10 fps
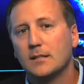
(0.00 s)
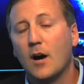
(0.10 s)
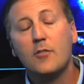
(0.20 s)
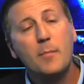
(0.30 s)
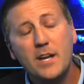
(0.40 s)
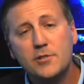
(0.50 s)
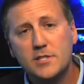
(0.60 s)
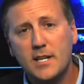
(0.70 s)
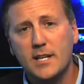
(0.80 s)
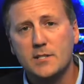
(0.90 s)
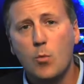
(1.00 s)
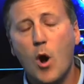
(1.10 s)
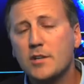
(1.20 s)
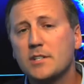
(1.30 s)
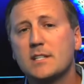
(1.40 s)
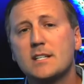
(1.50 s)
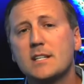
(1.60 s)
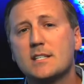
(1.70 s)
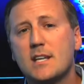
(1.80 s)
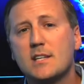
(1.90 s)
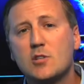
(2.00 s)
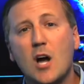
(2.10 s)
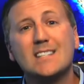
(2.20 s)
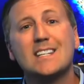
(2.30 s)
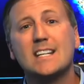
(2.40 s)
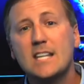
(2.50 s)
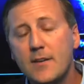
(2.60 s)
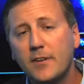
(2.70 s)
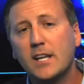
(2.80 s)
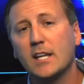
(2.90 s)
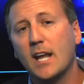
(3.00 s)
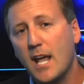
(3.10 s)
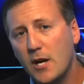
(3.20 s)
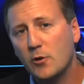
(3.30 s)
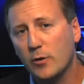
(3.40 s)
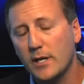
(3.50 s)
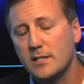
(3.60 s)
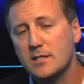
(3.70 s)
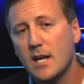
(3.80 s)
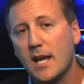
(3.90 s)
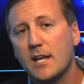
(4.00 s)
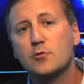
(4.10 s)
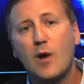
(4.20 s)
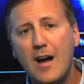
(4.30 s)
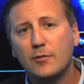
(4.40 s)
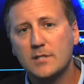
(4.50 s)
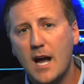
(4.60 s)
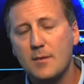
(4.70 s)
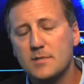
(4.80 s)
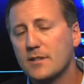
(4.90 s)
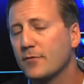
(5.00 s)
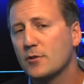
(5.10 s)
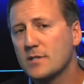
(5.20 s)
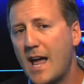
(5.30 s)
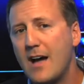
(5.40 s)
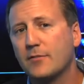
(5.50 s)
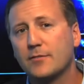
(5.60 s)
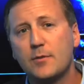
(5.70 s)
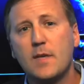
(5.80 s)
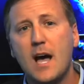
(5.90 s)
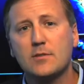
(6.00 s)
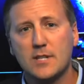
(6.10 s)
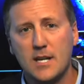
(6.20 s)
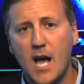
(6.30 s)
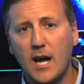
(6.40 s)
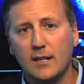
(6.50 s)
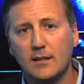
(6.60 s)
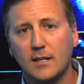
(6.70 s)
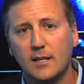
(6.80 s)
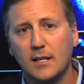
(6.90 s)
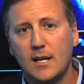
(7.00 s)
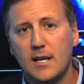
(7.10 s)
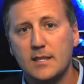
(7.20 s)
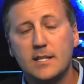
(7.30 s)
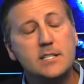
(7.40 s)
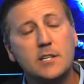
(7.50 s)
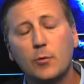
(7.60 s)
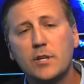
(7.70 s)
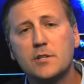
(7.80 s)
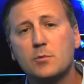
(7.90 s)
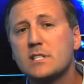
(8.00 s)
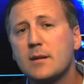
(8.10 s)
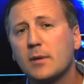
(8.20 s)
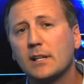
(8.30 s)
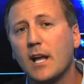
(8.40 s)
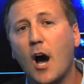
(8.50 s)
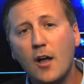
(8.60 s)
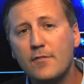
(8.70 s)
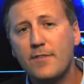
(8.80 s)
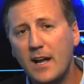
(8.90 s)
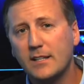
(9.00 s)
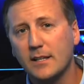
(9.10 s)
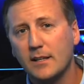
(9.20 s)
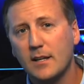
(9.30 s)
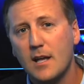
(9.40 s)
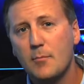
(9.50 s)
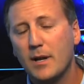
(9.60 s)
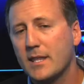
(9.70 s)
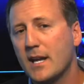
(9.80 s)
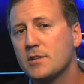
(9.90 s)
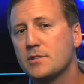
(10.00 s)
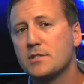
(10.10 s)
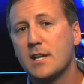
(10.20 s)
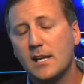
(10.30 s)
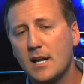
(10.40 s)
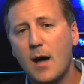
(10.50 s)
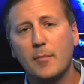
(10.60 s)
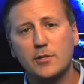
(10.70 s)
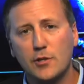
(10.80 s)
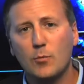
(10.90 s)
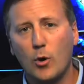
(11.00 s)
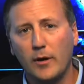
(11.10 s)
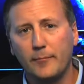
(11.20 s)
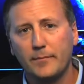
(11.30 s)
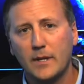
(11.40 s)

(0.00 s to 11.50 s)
Of the major cities, Washington, D.C. saw a significant increase in travel times in the first half of 2009. The D.C. region was seemingly unaffected by the nation's economic turmoil.